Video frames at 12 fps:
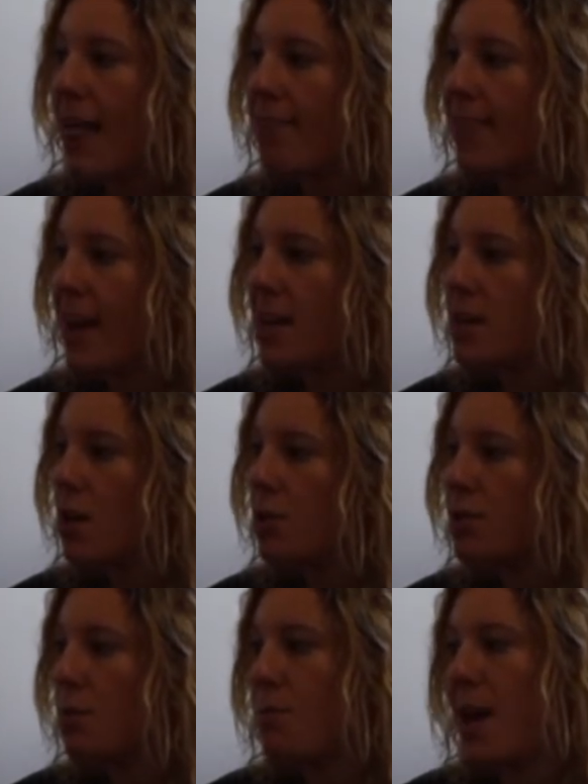Then he goes
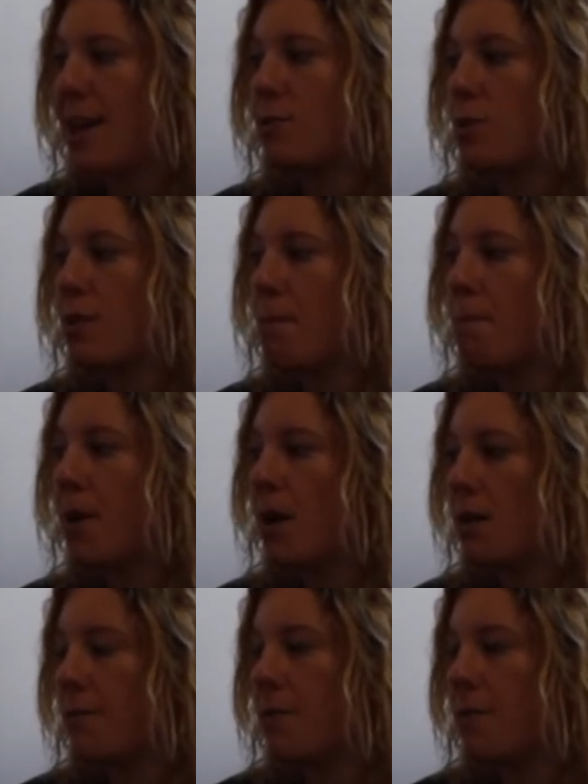to bed with a mug of